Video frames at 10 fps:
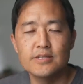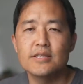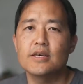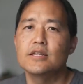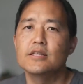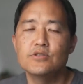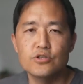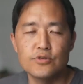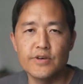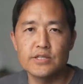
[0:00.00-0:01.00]
and
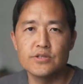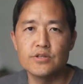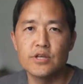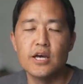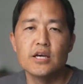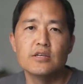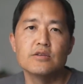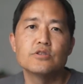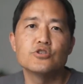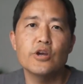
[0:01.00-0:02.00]
institutional investors
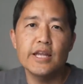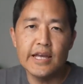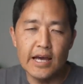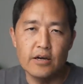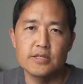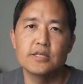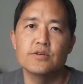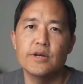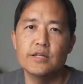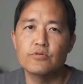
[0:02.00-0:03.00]
trading out,
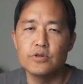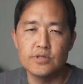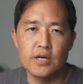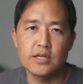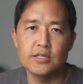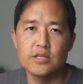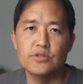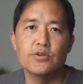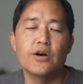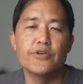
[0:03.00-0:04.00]
right, growth stocks
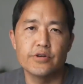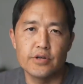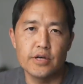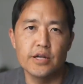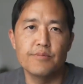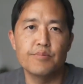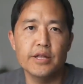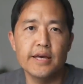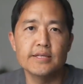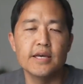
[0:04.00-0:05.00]
into other kind of
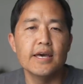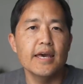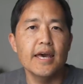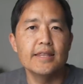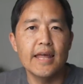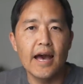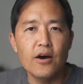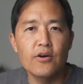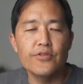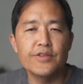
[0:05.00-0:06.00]
plays. And
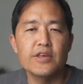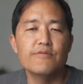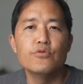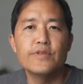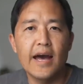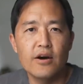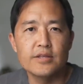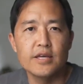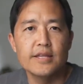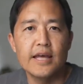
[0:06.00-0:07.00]
now that they've moved
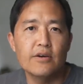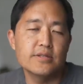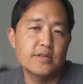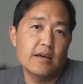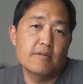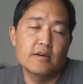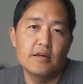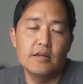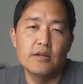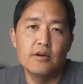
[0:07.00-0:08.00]
out, now it's
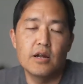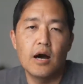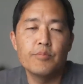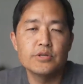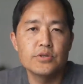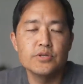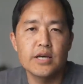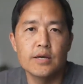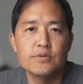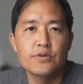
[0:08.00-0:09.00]
an opportune
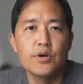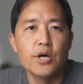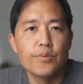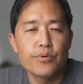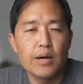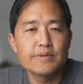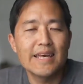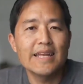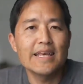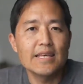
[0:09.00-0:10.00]
time to perhaps
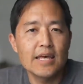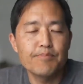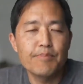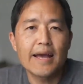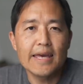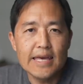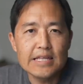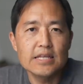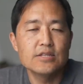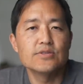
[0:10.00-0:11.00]
get back
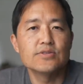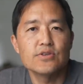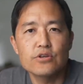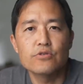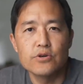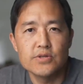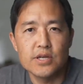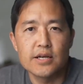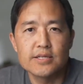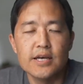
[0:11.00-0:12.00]
into certain growth
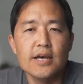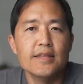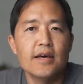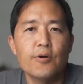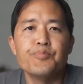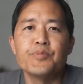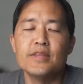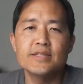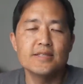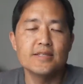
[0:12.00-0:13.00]
stocks. Now,
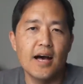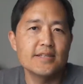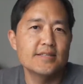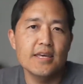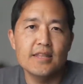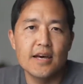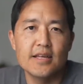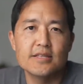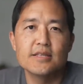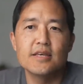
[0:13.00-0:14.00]
this is not saying
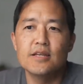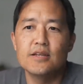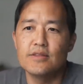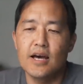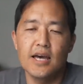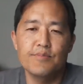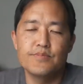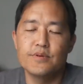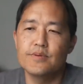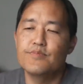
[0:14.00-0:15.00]
that the
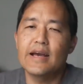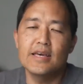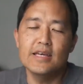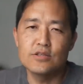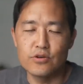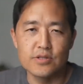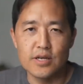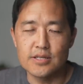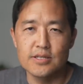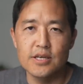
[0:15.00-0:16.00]
hype back into growth
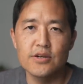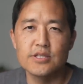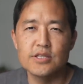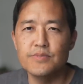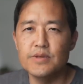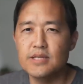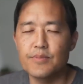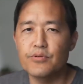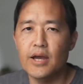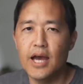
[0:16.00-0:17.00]
stocks is here. It just means
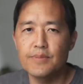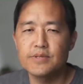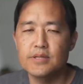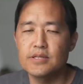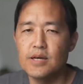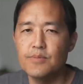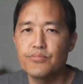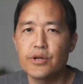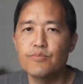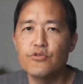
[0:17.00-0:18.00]
that perhaps the
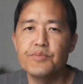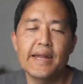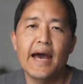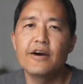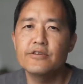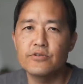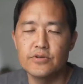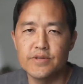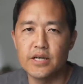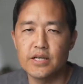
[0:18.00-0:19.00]
temporary movement out of growth
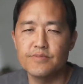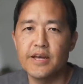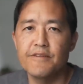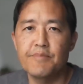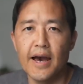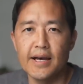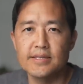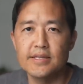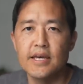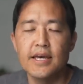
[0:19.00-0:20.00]
stocks might have
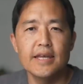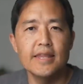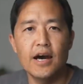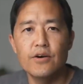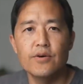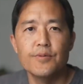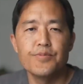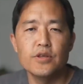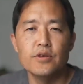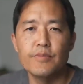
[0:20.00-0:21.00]
passed, and now
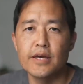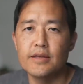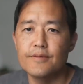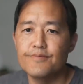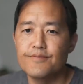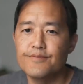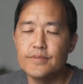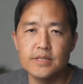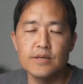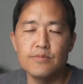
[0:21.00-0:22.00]
you might
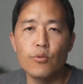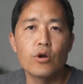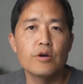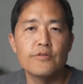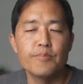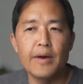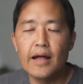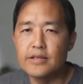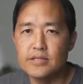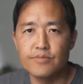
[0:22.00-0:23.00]
see more of a
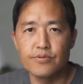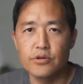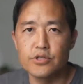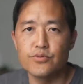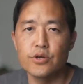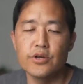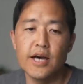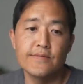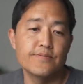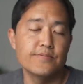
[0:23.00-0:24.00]
balanced approach where you have